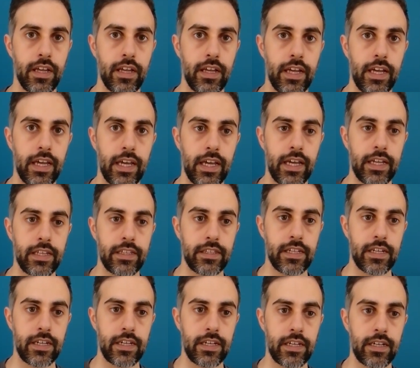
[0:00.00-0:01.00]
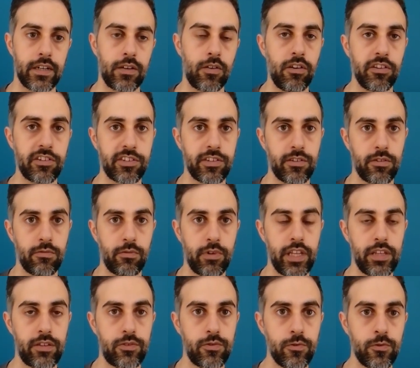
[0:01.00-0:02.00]
And also we
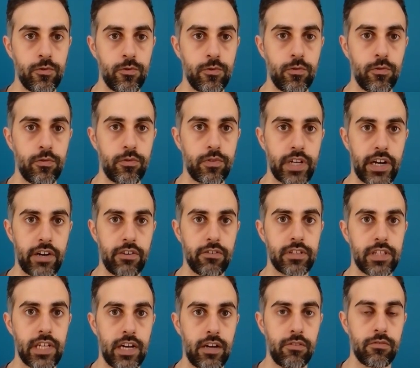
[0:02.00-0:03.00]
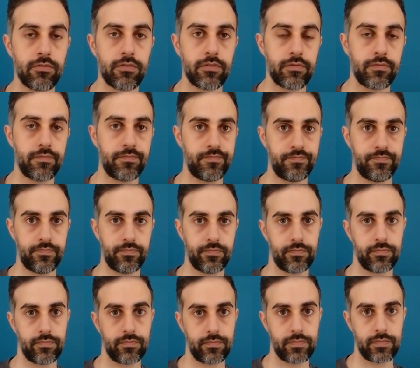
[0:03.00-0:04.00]
need to narrow down
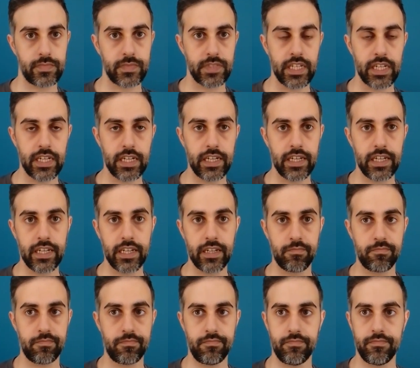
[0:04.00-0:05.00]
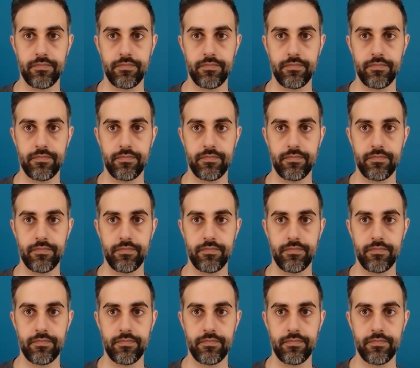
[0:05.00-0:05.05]
the